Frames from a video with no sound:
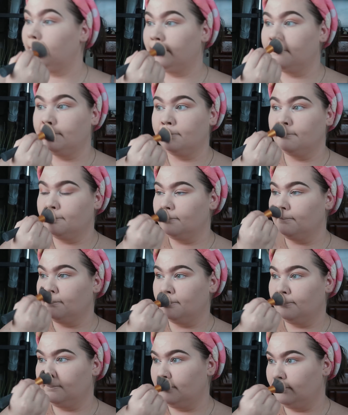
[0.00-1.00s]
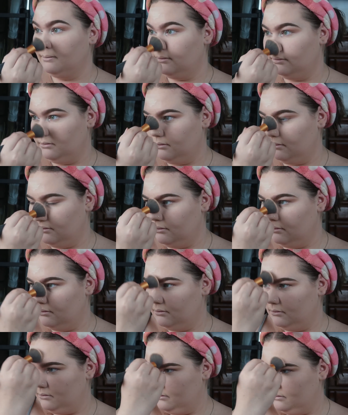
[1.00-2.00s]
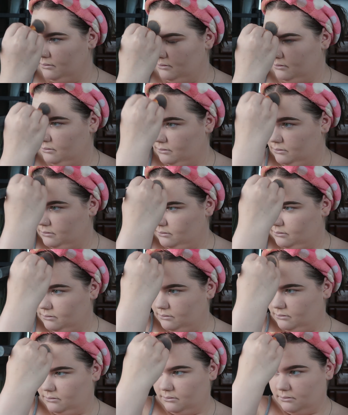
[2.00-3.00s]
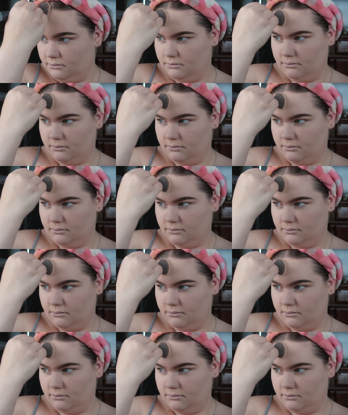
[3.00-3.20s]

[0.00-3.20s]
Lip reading: (no one is talking)